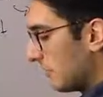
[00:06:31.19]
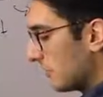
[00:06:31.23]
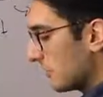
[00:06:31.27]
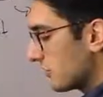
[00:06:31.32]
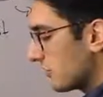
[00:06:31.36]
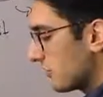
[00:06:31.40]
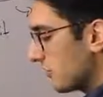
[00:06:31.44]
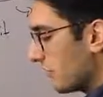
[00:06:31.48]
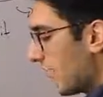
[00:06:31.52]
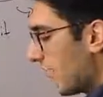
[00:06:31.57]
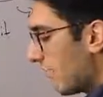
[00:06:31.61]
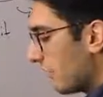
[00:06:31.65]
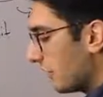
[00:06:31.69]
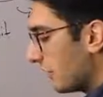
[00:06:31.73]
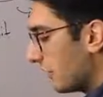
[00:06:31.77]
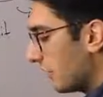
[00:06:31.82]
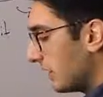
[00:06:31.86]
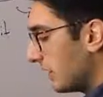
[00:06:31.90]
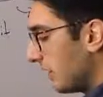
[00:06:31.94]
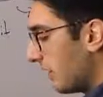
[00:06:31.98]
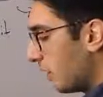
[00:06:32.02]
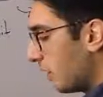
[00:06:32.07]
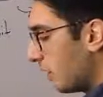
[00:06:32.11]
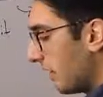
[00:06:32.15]
So now if
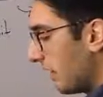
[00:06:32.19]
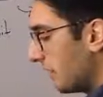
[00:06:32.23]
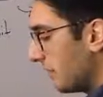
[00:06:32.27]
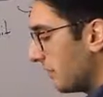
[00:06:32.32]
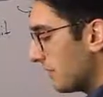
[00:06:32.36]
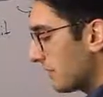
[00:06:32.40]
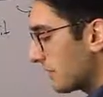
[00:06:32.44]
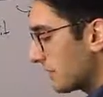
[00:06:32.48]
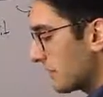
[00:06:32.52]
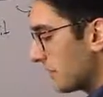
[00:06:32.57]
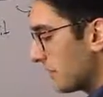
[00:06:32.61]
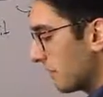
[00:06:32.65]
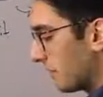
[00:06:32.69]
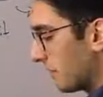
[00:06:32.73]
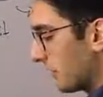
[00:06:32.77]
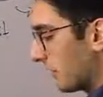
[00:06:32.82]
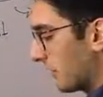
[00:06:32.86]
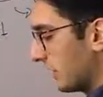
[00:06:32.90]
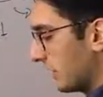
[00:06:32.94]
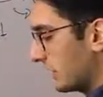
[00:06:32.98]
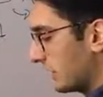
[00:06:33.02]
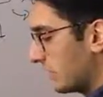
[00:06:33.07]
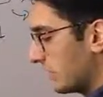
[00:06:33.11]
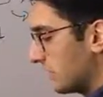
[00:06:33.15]
we know web machine
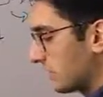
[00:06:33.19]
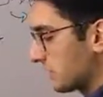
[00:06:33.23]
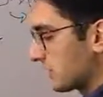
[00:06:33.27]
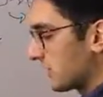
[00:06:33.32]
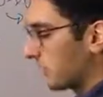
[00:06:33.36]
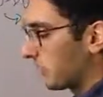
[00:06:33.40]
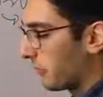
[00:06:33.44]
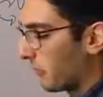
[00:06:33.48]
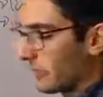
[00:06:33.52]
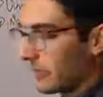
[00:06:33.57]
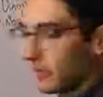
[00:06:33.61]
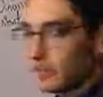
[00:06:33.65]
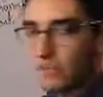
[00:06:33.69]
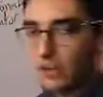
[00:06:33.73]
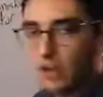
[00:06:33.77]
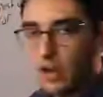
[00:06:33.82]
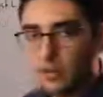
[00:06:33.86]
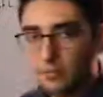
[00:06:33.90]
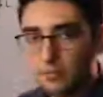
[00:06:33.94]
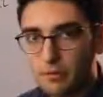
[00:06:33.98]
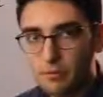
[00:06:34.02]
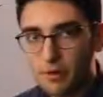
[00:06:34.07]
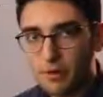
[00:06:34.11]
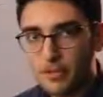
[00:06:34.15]
42 was our point of
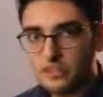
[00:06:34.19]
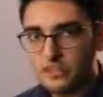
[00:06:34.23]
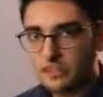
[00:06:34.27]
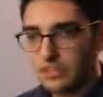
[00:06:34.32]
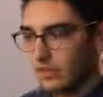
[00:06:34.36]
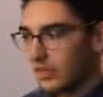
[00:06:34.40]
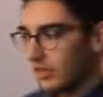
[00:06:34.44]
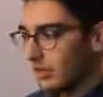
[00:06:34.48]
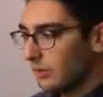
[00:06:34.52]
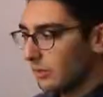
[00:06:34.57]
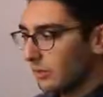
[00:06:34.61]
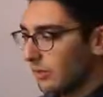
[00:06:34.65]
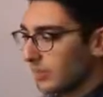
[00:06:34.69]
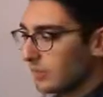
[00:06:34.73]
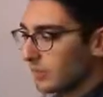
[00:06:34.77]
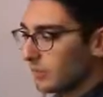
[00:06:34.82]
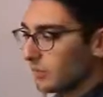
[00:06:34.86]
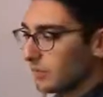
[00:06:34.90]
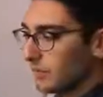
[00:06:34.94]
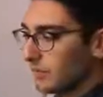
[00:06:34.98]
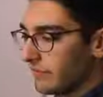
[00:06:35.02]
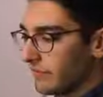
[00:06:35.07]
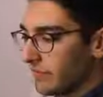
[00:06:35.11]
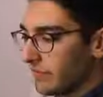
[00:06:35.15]
compromise, we
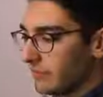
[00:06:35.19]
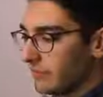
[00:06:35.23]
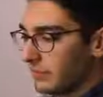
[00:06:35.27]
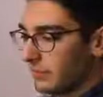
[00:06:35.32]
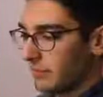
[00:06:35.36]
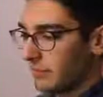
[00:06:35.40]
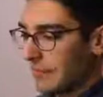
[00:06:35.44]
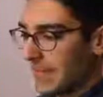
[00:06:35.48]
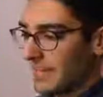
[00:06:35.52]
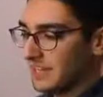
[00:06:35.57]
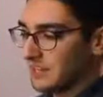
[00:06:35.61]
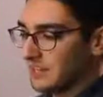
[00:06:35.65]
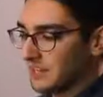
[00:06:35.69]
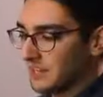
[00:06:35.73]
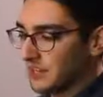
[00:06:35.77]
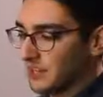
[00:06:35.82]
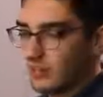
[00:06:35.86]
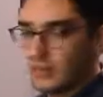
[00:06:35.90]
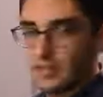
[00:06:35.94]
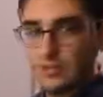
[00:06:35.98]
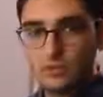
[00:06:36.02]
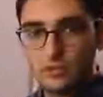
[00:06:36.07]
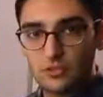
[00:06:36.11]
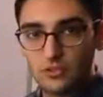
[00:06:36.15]
can revoke the
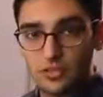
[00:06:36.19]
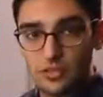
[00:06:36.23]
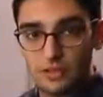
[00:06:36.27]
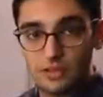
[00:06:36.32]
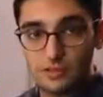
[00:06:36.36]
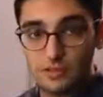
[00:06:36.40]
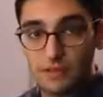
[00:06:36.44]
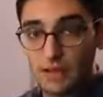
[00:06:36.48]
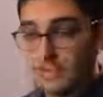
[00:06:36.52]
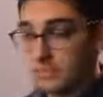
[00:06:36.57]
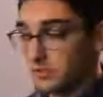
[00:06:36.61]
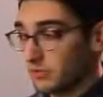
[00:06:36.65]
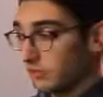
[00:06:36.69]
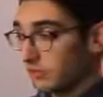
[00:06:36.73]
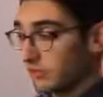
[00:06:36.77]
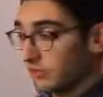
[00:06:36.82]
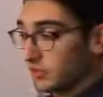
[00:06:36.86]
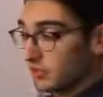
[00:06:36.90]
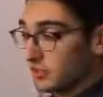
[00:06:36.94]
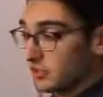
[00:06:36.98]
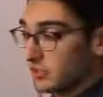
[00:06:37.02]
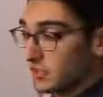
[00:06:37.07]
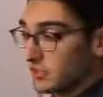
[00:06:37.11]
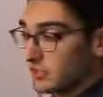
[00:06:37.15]
password, username and password
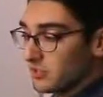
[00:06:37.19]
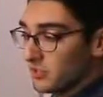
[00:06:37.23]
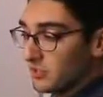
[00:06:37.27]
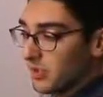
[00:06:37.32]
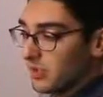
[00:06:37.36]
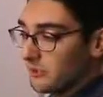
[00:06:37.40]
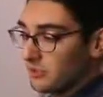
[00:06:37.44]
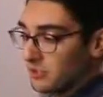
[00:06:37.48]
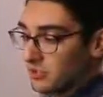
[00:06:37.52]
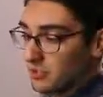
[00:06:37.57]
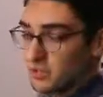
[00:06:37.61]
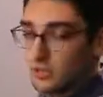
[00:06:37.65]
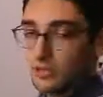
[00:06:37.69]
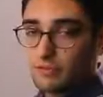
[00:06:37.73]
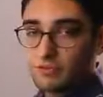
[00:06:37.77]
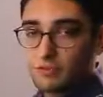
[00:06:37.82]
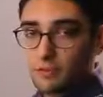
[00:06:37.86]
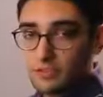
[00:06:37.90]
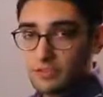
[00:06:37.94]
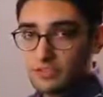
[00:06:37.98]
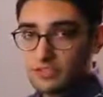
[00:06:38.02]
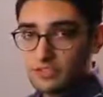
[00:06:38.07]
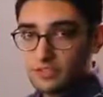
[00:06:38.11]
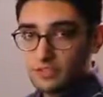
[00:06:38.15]
for just web machine
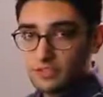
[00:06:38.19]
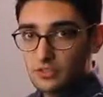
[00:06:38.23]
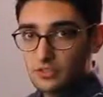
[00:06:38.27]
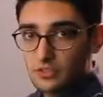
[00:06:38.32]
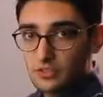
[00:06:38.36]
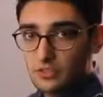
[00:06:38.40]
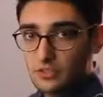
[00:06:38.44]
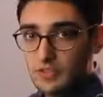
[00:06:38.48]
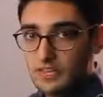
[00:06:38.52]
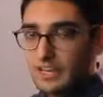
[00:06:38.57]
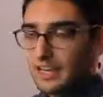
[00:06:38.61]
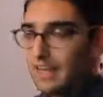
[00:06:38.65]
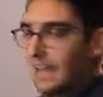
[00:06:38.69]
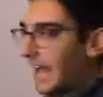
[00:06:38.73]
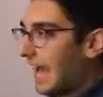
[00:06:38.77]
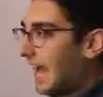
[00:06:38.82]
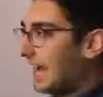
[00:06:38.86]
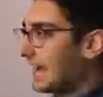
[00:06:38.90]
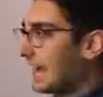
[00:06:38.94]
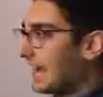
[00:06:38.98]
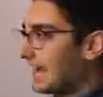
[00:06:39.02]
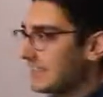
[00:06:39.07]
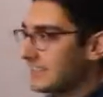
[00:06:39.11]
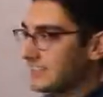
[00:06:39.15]
42
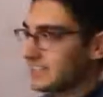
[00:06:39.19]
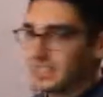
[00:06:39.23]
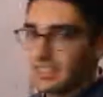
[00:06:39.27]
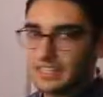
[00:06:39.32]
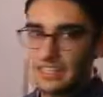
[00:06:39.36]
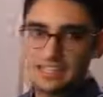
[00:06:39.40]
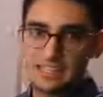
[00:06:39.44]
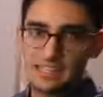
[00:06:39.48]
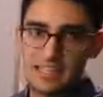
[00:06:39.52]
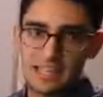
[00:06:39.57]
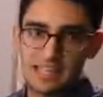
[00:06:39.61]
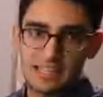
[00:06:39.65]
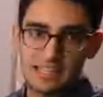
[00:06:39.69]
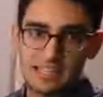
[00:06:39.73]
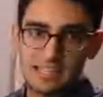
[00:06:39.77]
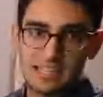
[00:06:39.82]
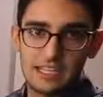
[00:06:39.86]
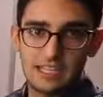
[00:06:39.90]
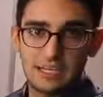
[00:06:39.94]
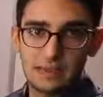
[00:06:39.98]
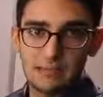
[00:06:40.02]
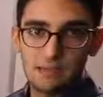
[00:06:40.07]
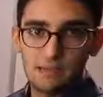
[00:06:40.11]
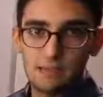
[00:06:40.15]
and isolate that
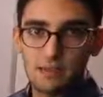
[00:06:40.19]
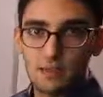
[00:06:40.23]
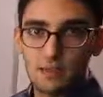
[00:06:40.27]
leak.